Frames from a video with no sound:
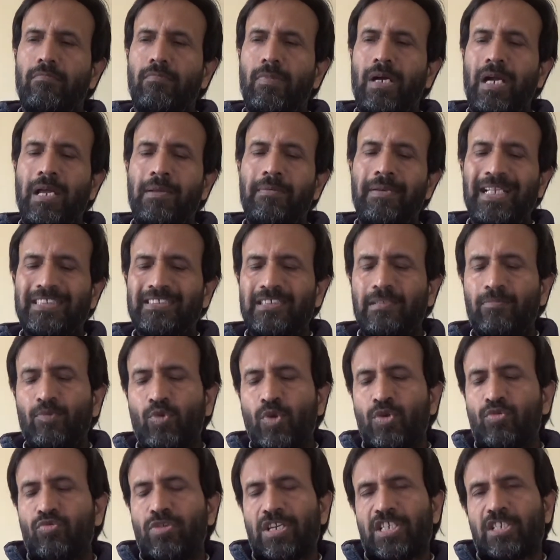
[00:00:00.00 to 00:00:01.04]
I, next I'm
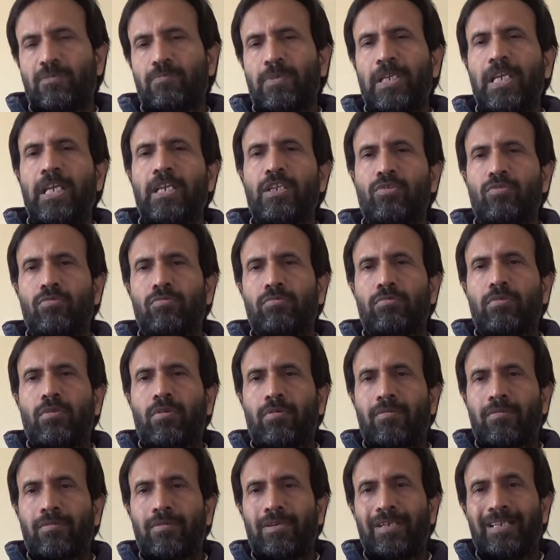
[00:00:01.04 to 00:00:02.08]
going to explain you
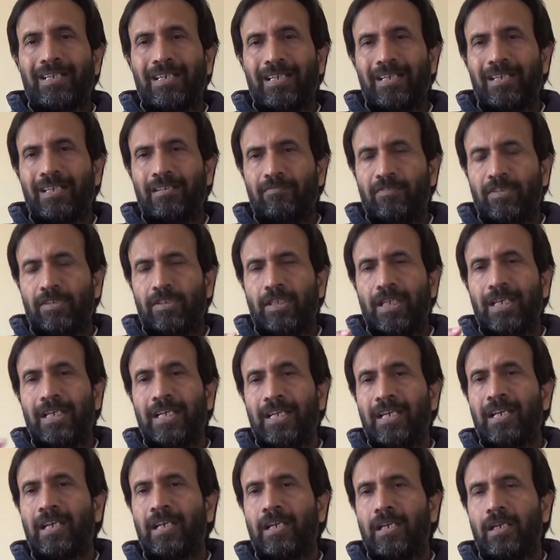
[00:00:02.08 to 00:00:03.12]
the, the
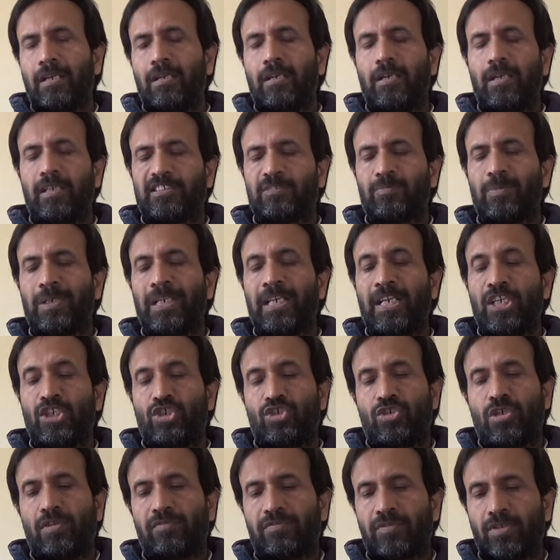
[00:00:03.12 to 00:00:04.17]
little
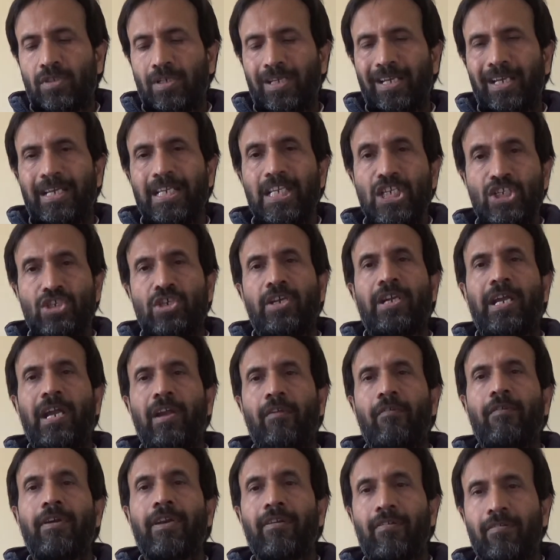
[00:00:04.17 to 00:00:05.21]
explanation of the each and
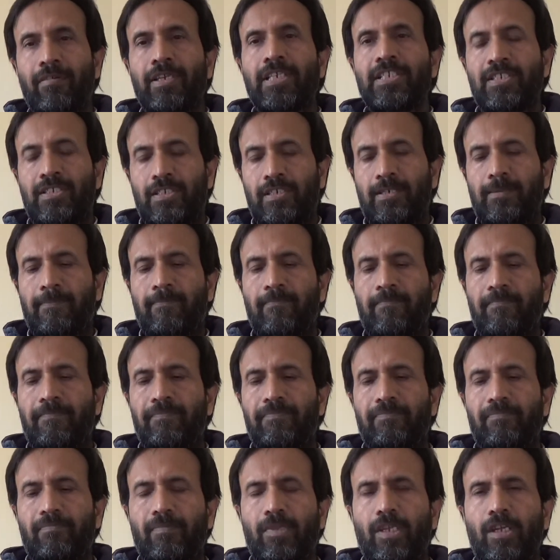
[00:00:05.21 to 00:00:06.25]
every reason.
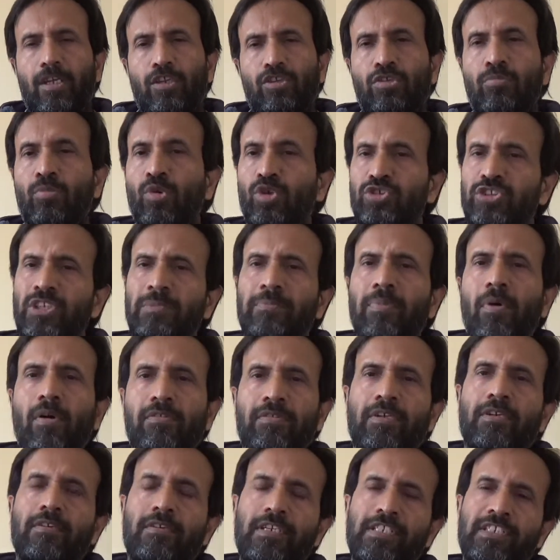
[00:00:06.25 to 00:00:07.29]
The most
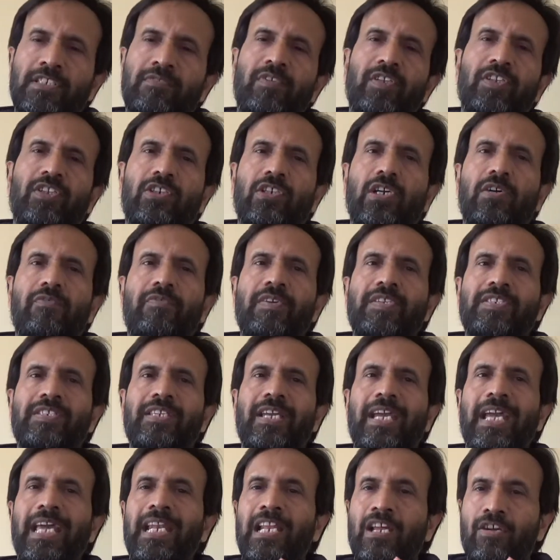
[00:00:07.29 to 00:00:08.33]
important reason for the cough is
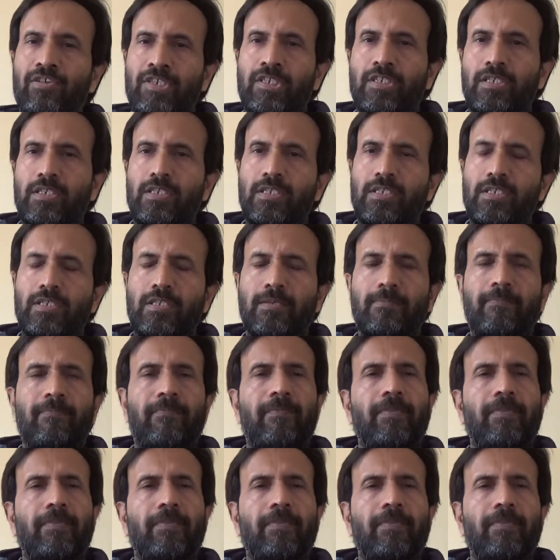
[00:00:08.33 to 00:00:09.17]
allergies.